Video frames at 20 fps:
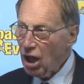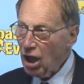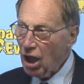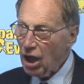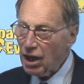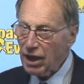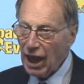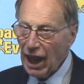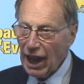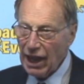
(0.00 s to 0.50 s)

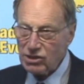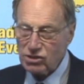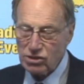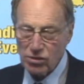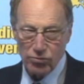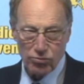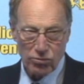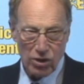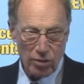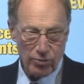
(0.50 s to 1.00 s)
an
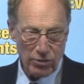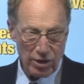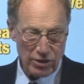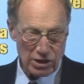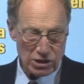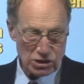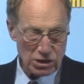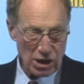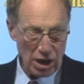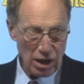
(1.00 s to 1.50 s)
atom bomb at the
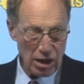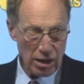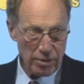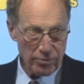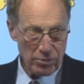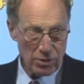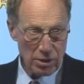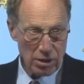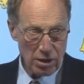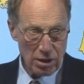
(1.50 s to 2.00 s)
time,
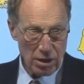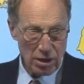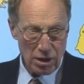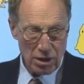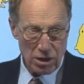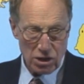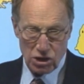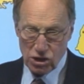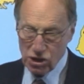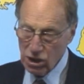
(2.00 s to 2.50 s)

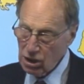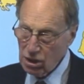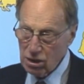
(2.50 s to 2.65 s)
she